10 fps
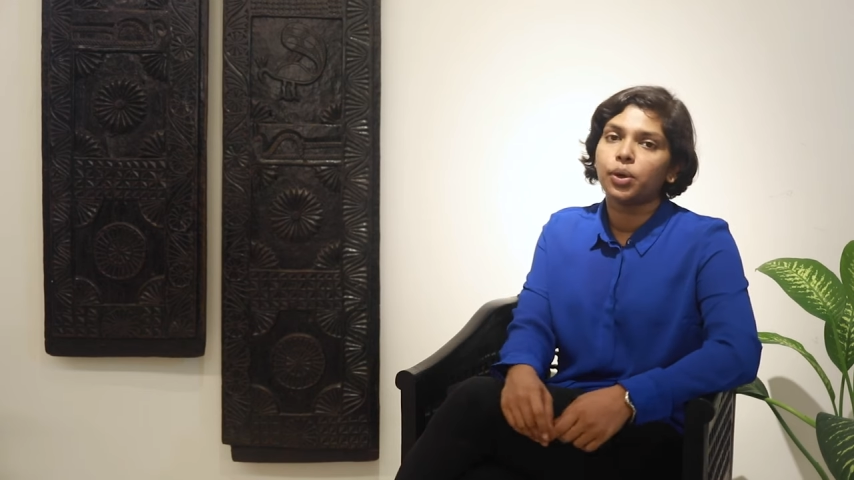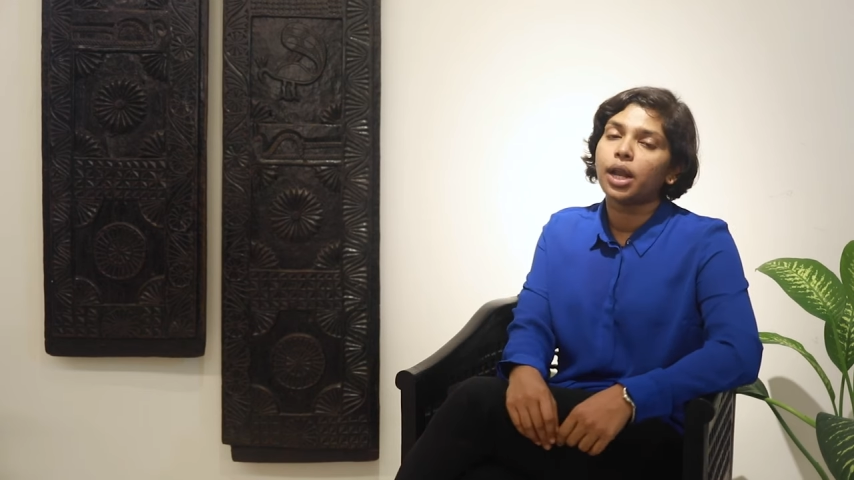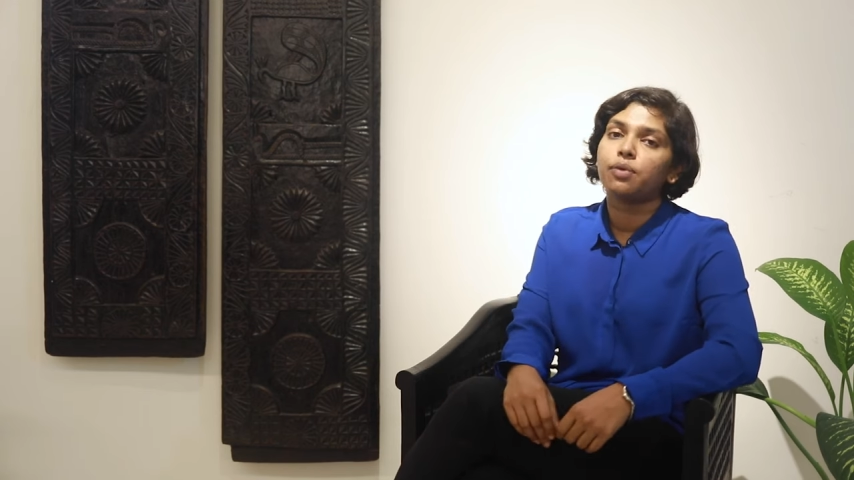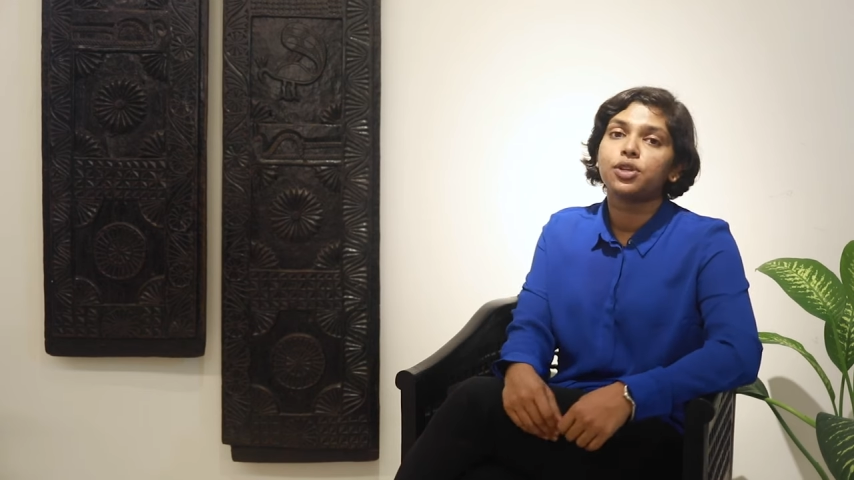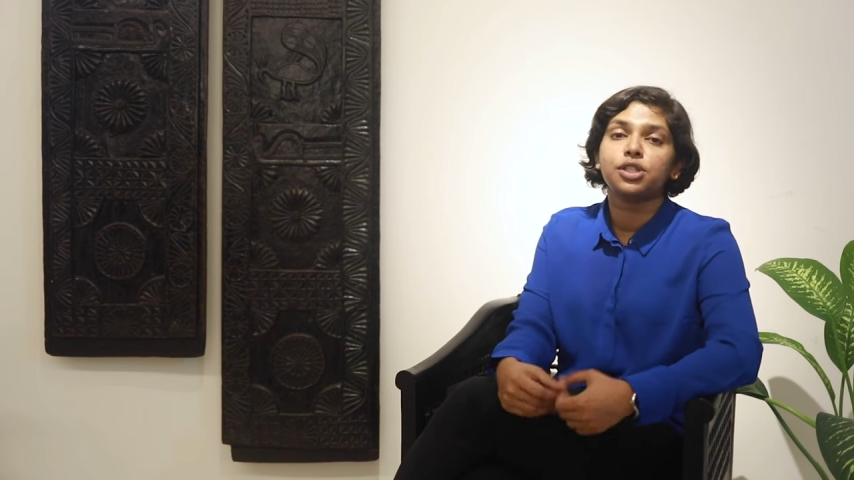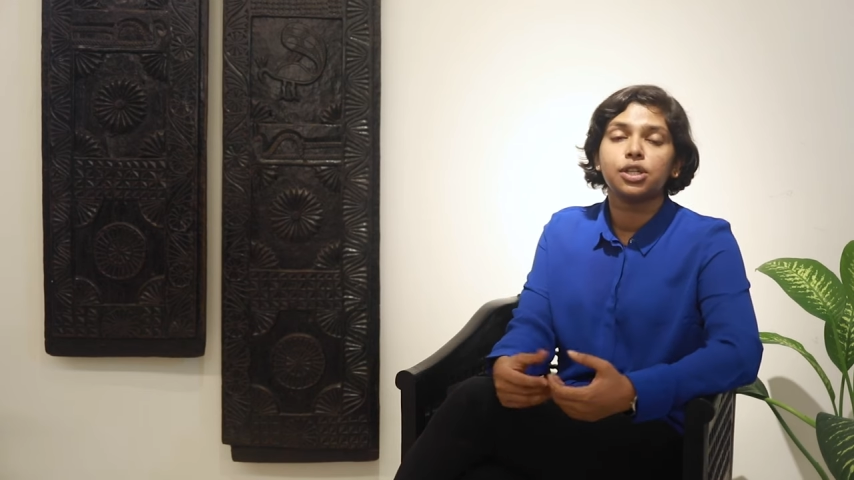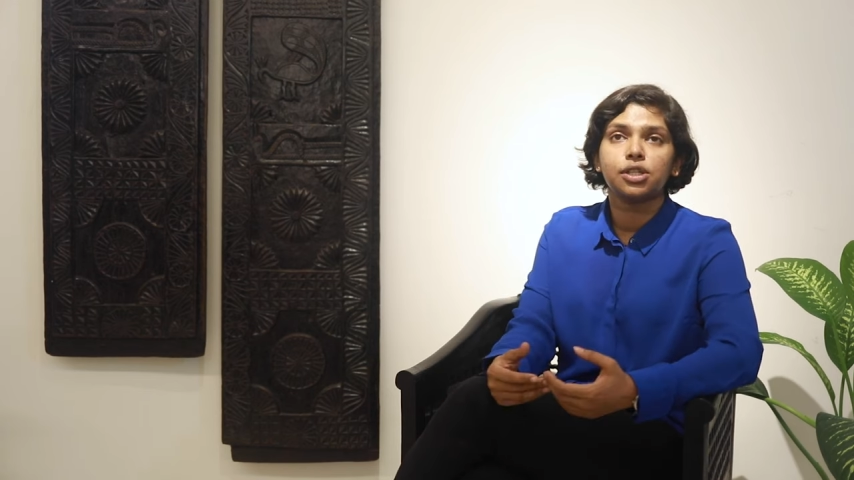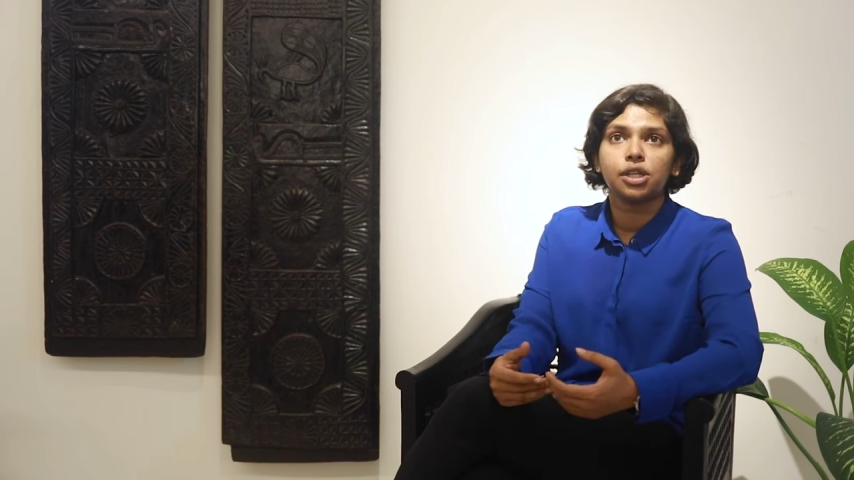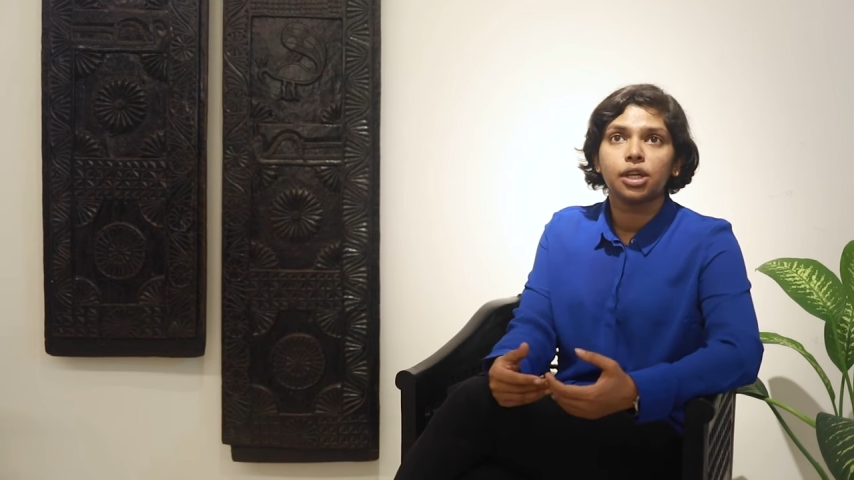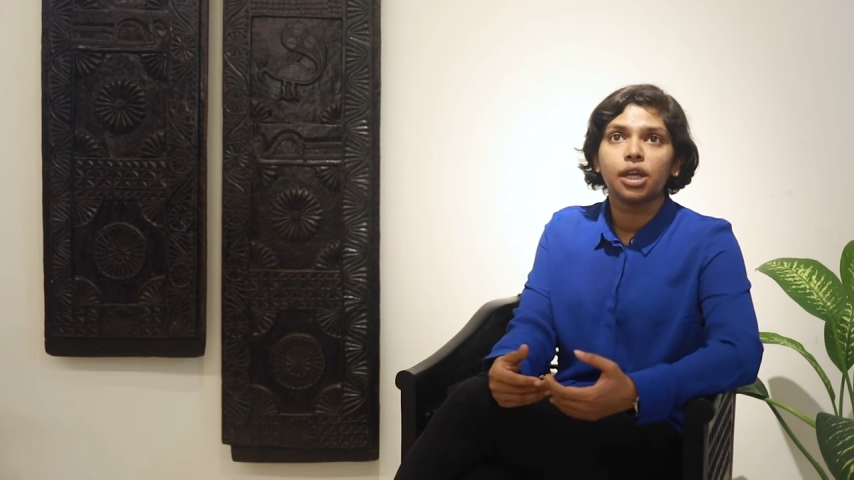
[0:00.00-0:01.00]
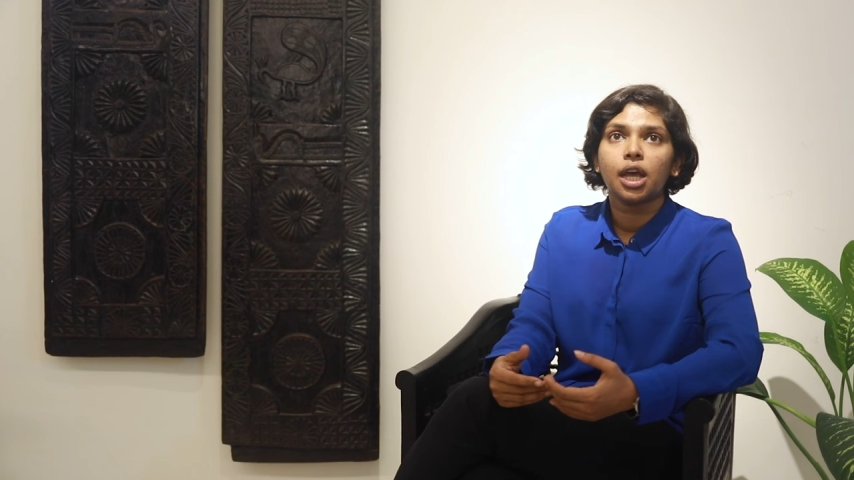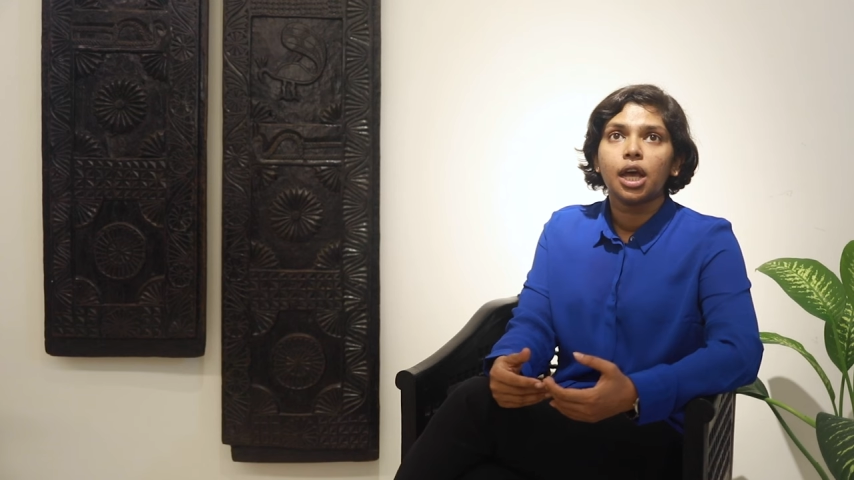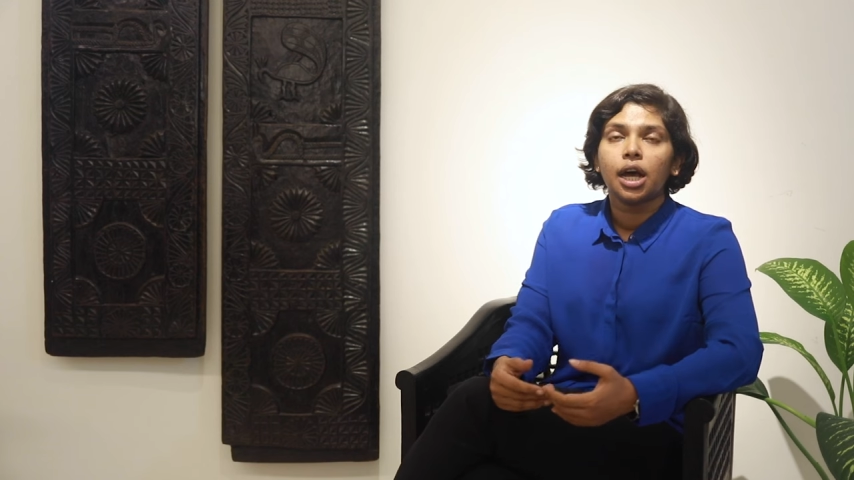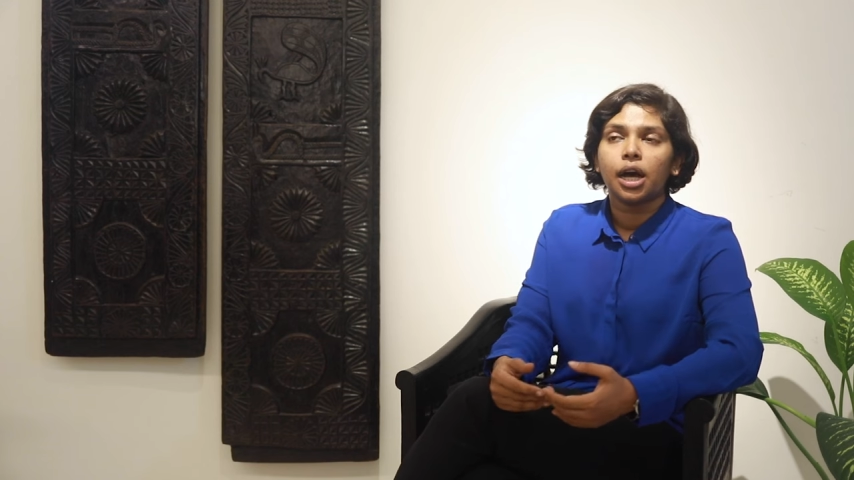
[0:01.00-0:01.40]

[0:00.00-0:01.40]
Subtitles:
when I was teaching